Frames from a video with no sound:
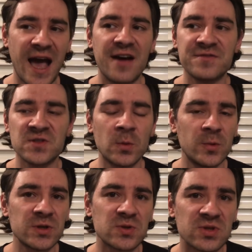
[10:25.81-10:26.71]
have
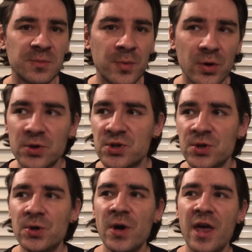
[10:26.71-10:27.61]
someone to support
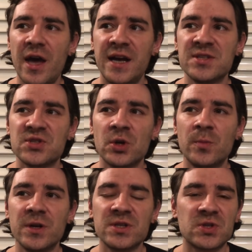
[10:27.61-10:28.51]
you and
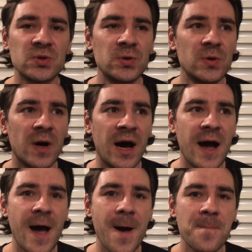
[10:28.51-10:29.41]
someone to
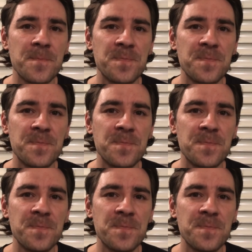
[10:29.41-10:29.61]
uh,